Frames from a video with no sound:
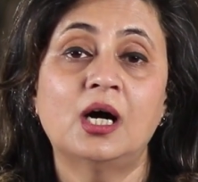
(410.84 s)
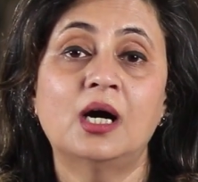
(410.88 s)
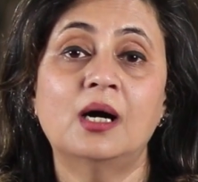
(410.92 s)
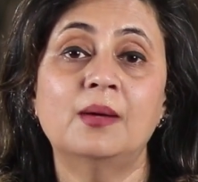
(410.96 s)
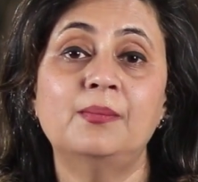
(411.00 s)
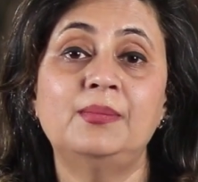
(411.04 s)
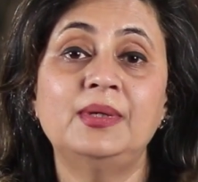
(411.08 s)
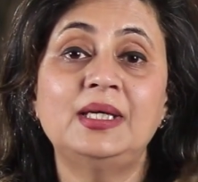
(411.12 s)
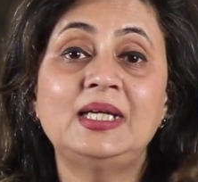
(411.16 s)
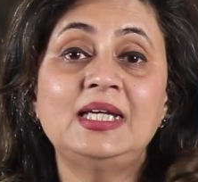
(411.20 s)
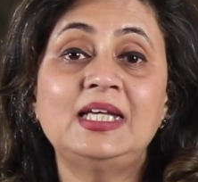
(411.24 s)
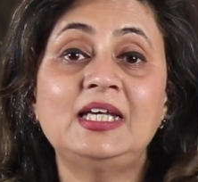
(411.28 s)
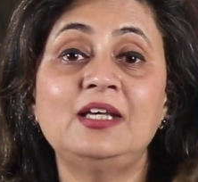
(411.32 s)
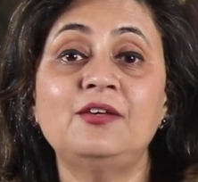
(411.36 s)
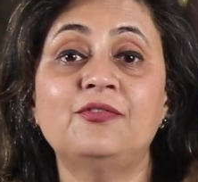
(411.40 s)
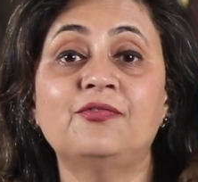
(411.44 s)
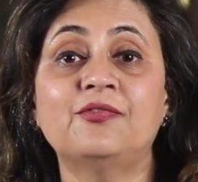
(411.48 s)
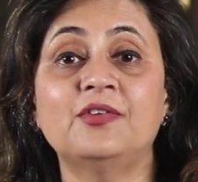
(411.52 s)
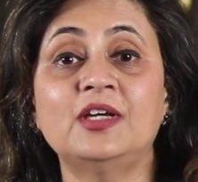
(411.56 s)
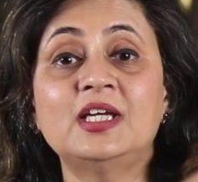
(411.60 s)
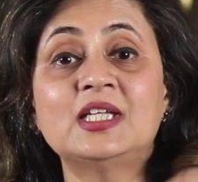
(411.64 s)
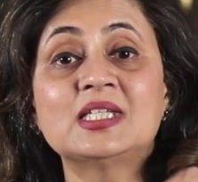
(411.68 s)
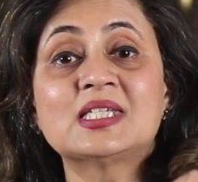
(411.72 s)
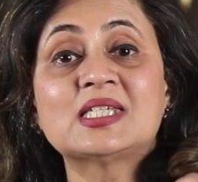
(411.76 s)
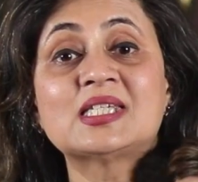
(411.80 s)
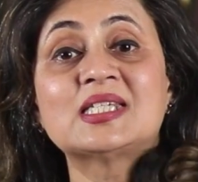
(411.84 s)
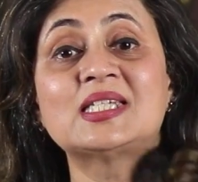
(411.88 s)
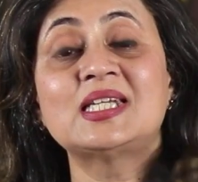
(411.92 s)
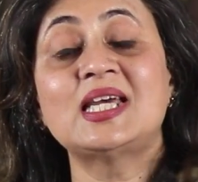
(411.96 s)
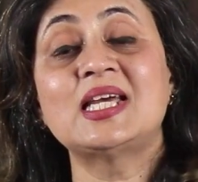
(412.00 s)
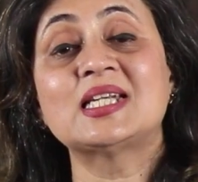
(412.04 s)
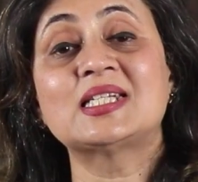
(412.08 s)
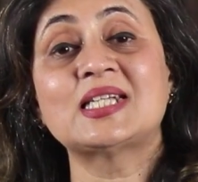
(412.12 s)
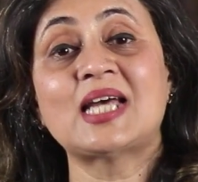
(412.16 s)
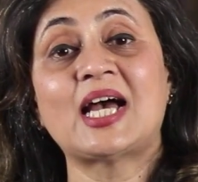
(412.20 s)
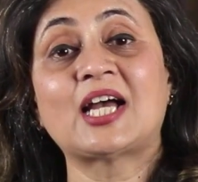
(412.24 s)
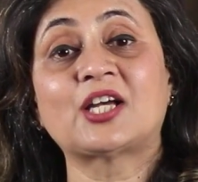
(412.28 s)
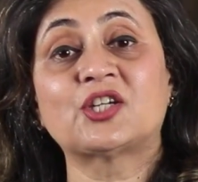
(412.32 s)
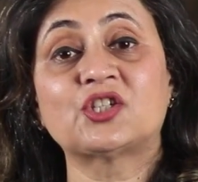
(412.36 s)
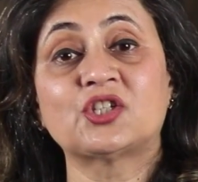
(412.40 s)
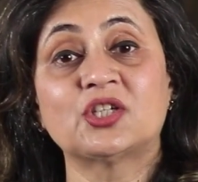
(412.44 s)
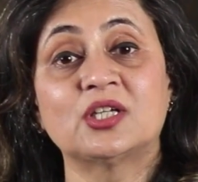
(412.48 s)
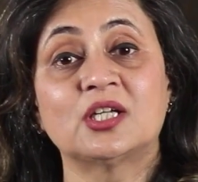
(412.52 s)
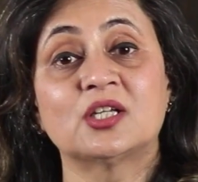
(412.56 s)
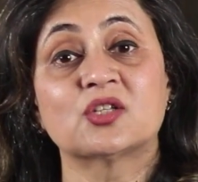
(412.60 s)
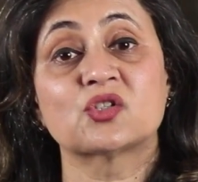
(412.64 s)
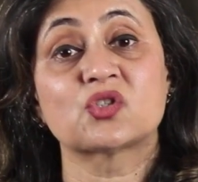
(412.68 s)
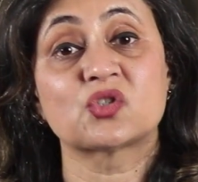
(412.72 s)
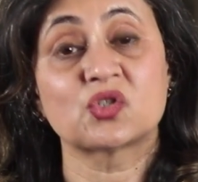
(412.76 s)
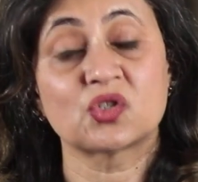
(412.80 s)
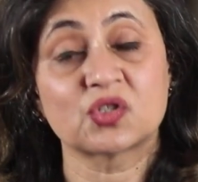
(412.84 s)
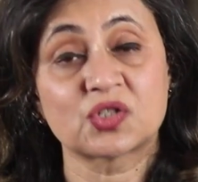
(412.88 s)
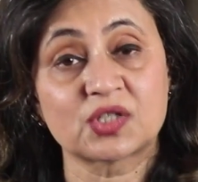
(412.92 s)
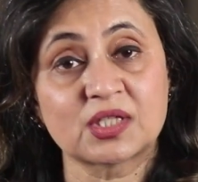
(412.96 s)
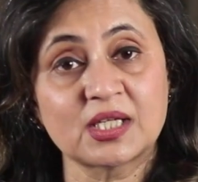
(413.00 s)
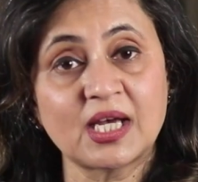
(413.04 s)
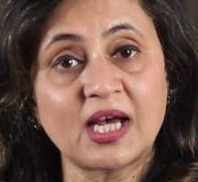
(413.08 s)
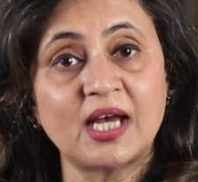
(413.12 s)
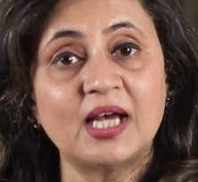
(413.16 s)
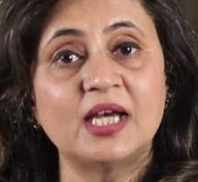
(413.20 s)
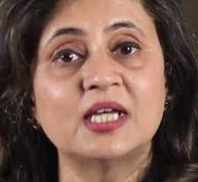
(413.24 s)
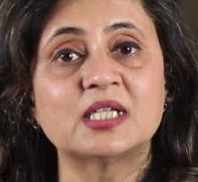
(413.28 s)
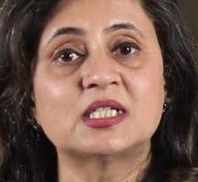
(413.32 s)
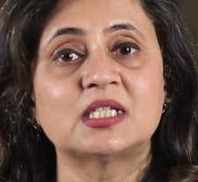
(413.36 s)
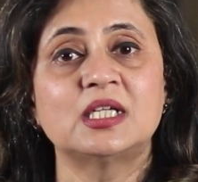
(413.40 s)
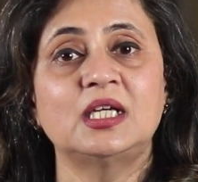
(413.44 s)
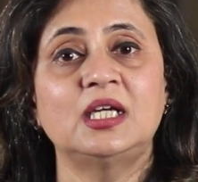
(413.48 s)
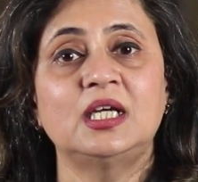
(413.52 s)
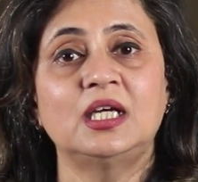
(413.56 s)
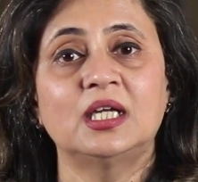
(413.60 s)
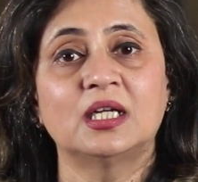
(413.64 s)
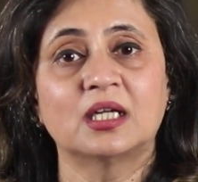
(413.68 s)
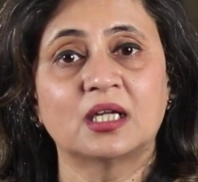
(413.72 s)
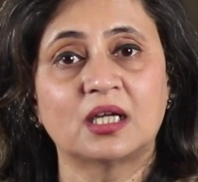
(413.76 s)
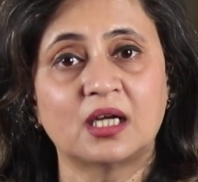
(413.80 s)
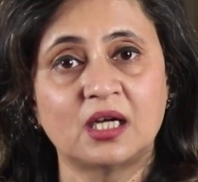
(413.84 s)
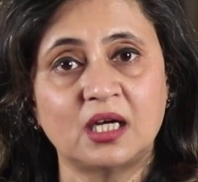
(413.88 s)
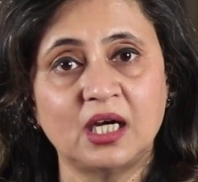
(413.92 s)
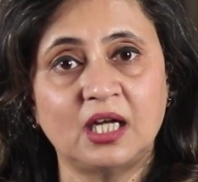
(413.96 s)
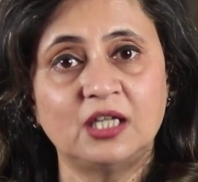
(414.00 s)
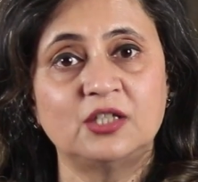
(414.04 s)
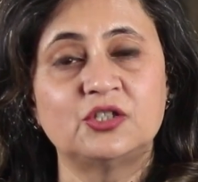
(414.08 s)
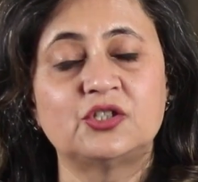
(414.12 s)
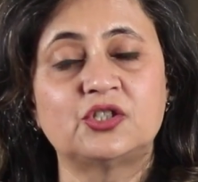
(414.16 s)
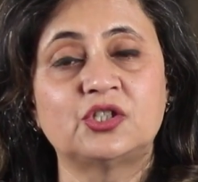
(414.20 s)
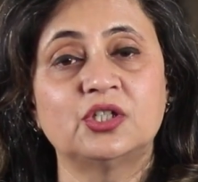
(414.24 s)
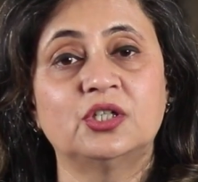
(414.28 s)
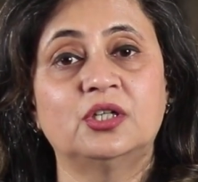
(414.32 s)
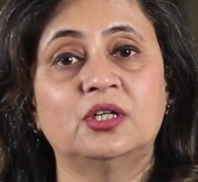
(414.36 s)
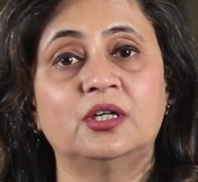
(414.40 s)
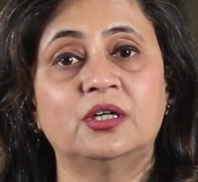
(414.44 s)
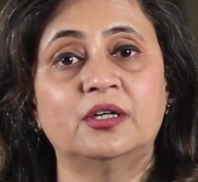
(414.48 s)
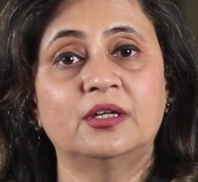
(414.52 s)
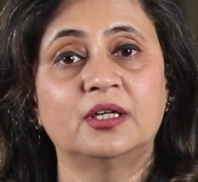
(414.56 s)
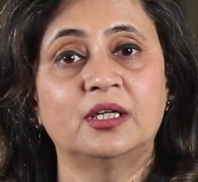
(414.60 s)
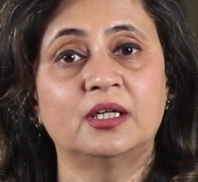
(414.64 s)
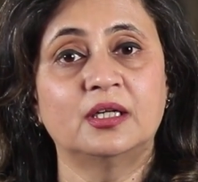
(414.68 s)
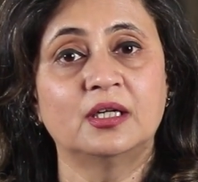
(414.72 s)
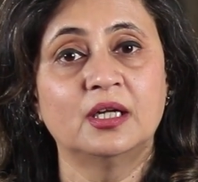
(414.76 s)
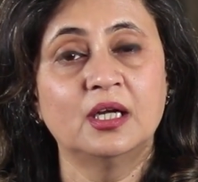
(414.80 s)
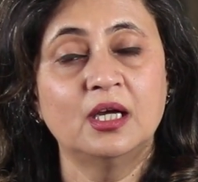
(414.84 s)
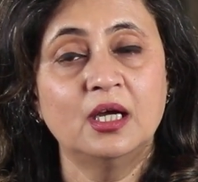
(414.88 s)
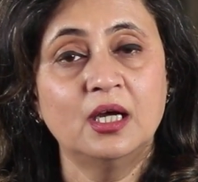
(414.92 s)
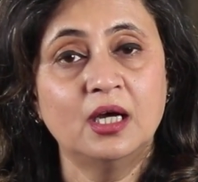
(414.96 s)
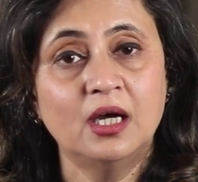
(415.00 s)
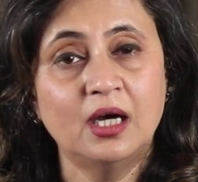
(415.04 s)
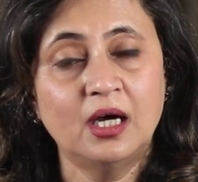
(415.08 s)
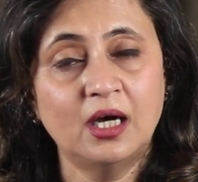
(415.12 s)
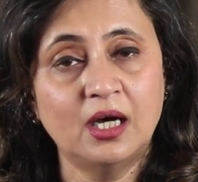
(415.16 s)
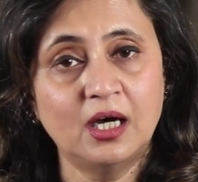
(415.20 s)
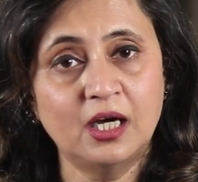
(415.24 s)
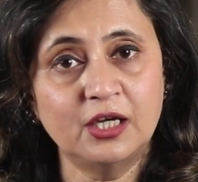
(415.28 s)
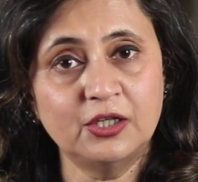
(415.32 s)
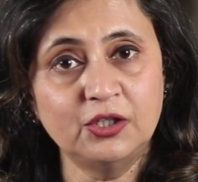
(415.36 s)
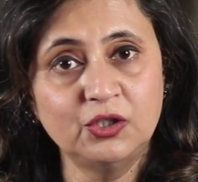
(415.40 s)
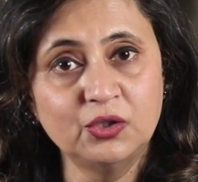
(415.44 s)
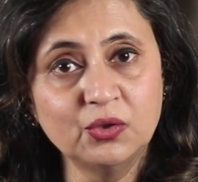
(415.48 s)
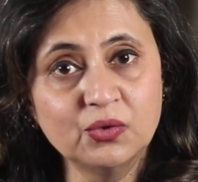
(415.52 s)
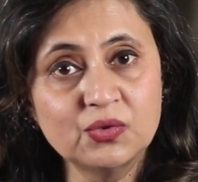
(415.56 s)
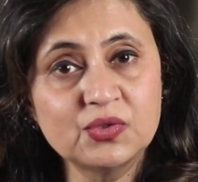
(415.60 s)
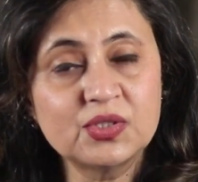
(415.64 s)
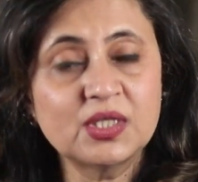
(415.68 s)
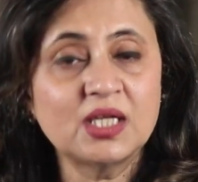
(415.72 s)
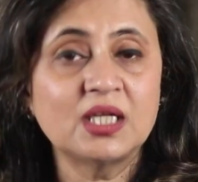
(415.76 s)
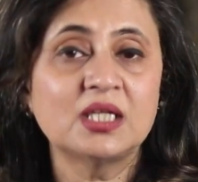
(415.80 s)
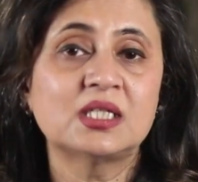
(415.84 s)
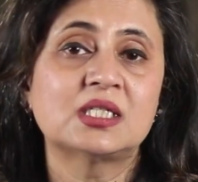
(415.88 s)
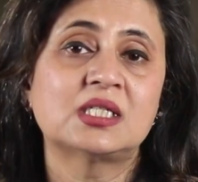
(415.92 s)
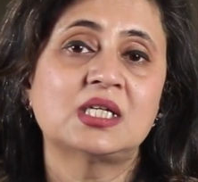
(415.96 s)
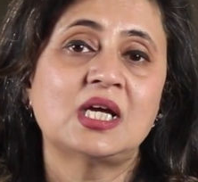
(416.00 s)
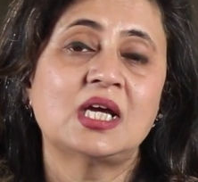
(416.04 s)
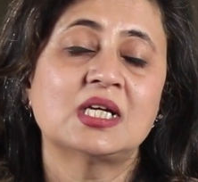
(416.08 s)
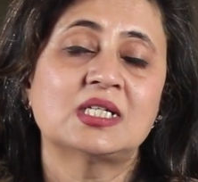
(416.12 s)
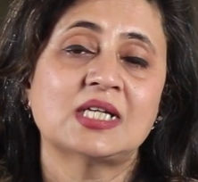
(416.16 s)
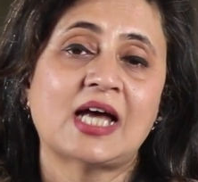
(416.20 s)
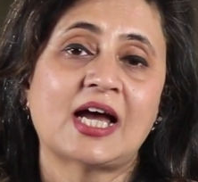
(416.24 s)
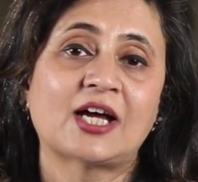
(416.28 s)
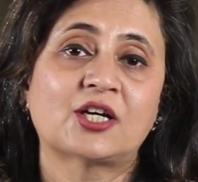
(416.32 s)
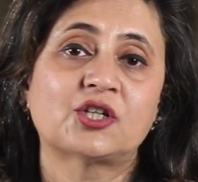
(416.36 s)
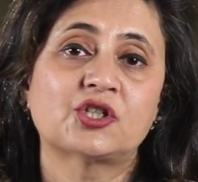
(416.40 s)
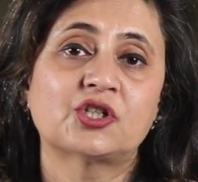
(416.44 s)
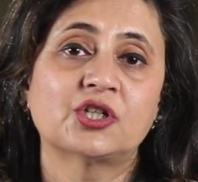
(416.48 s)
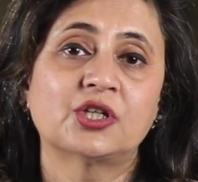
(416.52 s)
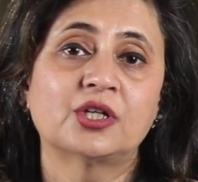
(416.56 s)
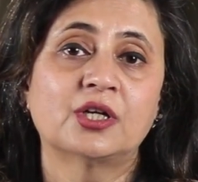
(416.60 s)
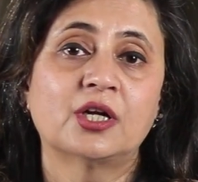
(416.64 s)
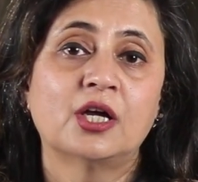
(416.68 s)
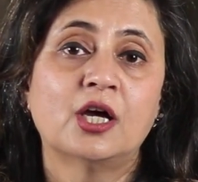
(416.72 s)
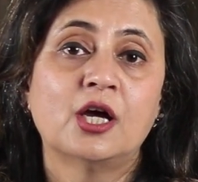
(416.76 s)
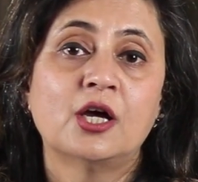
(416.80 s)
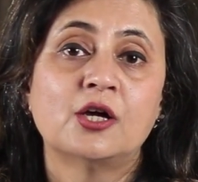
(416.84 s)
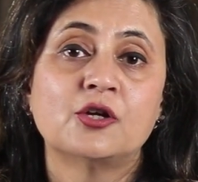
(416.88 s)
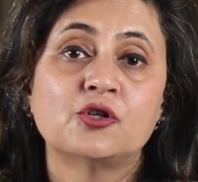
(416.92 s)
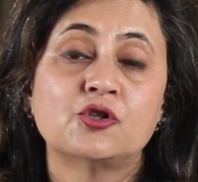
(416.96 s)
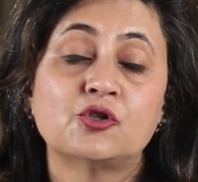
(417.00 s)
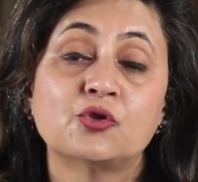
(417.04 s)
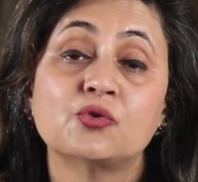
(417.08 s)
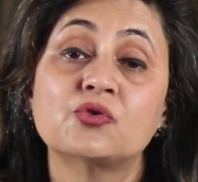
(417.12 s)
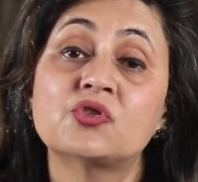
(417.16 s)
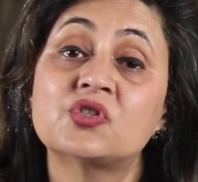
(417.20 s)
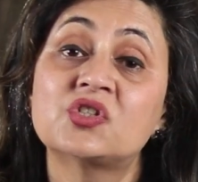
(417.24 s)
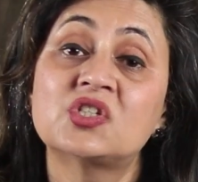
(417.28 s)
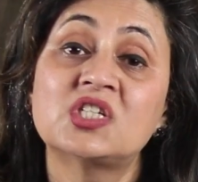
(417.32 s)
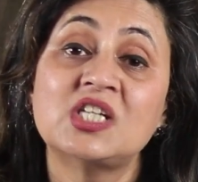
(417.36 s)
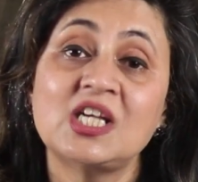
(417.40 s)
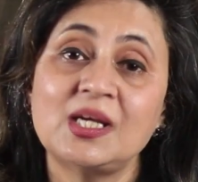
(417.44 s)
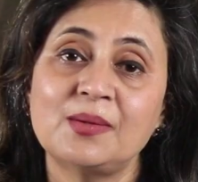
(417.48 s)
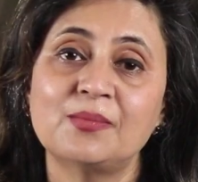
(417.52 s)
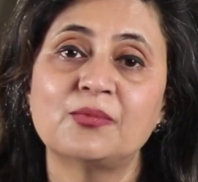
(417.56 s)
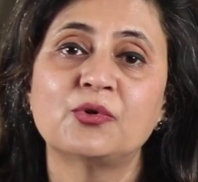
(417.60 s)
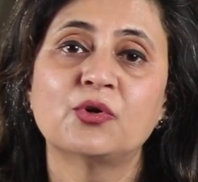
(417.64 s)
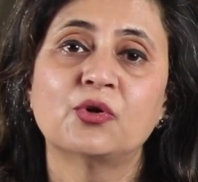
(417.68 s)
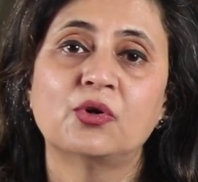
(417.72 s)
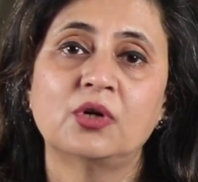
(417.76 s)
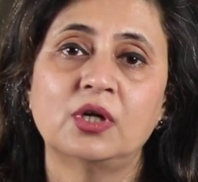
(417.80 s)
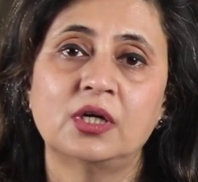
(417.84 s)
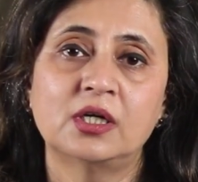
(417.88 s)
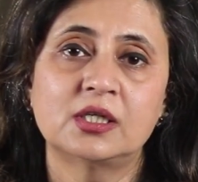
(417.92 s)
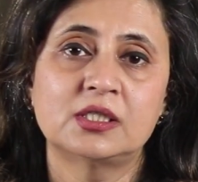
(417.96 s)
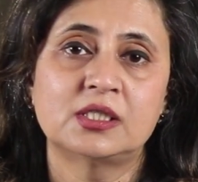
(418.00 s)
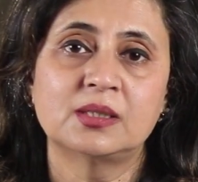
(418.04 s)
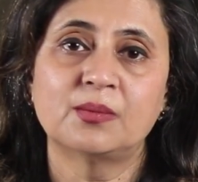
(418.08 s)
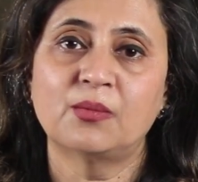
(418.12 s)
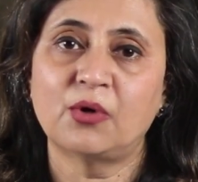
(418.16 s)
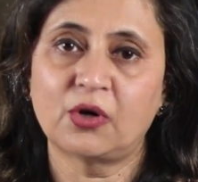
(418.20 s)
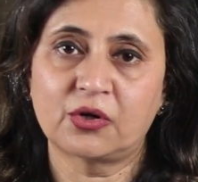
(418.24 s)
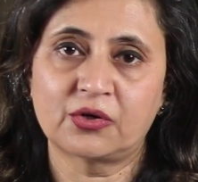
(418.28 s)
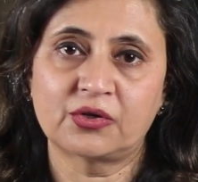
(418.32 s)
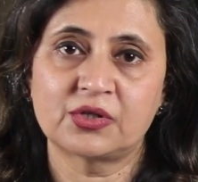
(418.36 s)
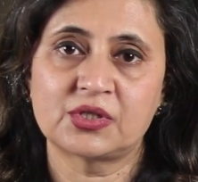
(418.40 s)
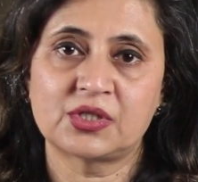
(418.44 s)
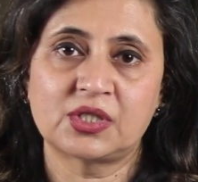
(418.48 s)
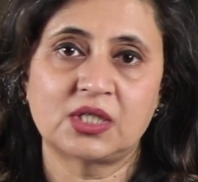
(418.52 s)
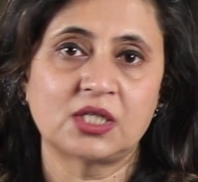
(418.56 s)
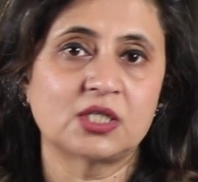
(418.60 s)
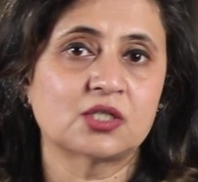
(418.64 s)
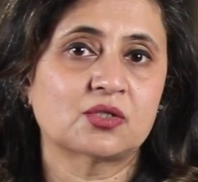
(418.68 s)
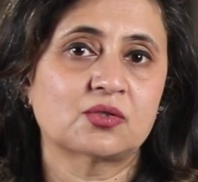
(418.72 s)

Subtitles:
a belief in state action in society, in culture, in using state action to steamroller democracy.